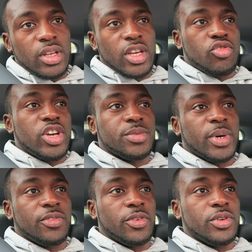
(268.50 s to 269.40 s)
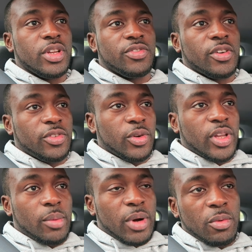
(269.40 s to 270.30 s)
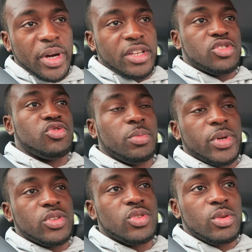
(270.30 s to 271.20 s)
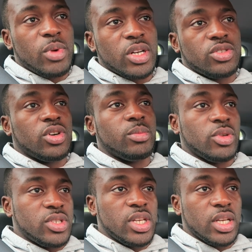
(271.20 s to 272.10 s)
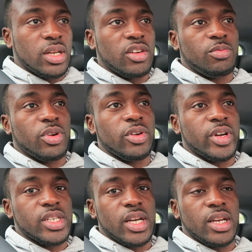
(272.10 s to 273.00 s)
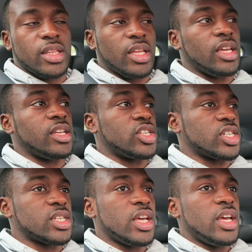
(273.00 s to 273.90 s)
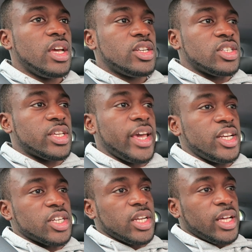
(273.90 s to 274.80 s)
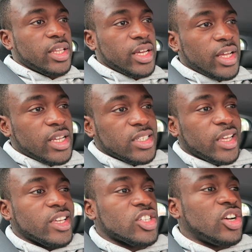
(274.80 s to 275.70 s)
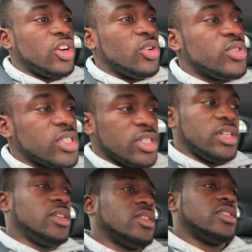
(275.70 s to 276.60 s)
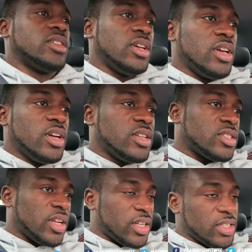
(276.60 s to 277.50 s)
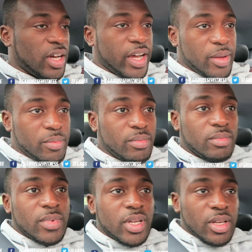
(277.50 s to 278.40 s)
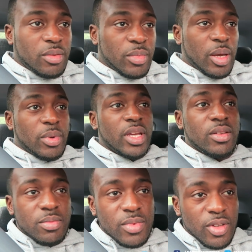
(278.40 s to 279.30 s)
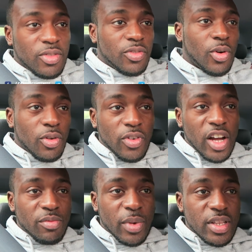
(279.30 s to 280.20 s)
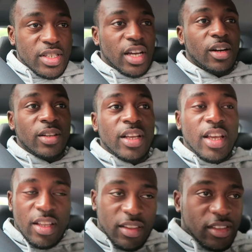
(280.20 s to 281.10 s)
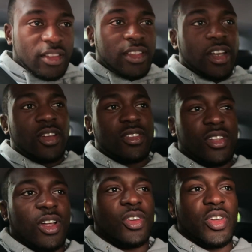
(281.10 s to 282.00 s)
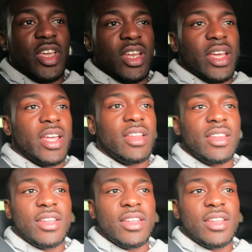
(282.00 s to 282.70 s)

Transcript: increase my food if I feel that my weight is dropping too much or I'm not seeing enough progress kind of thing and just just gauge it like that as it gets closer to the time maybe four or five months out then I'll start looking at